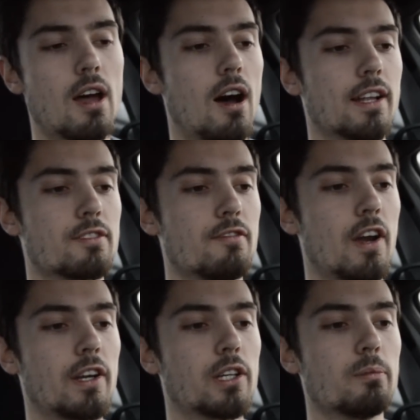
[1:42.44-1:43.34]
It's a
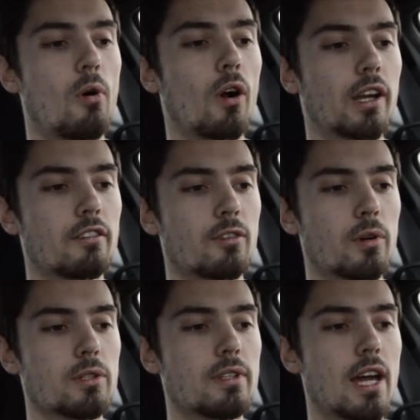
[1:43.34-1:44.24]
very good bargain for
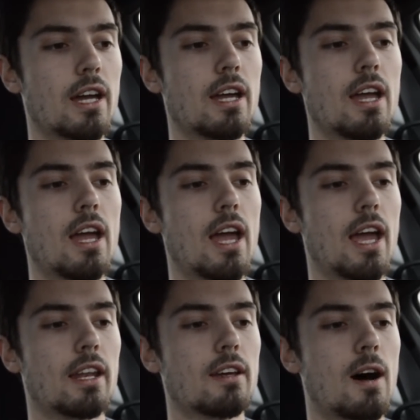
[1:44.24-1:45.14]
what you get.
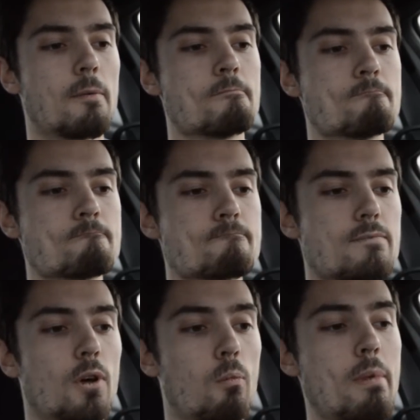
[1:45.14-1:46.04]
And
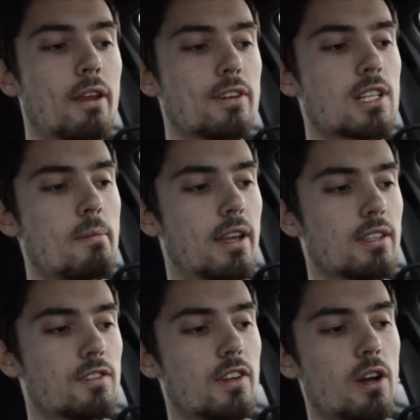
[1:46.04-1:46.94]
the main reason I'm making
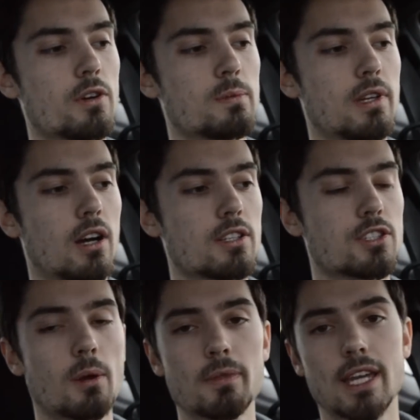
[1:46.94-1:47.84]
this video is because
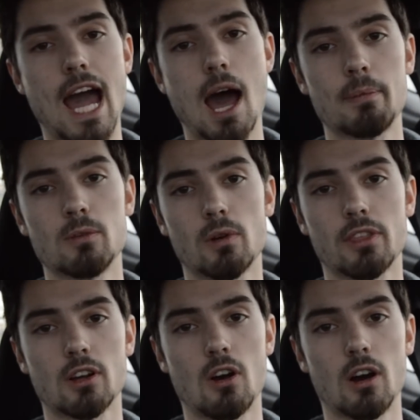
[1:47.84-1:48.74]
something happened
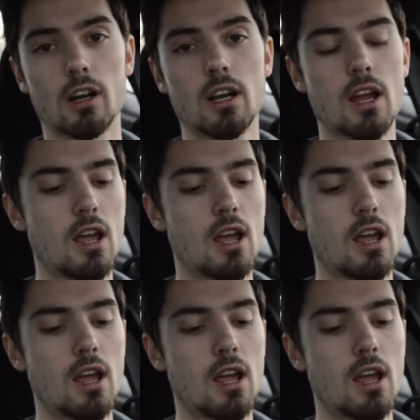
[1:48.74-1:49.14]
with the car.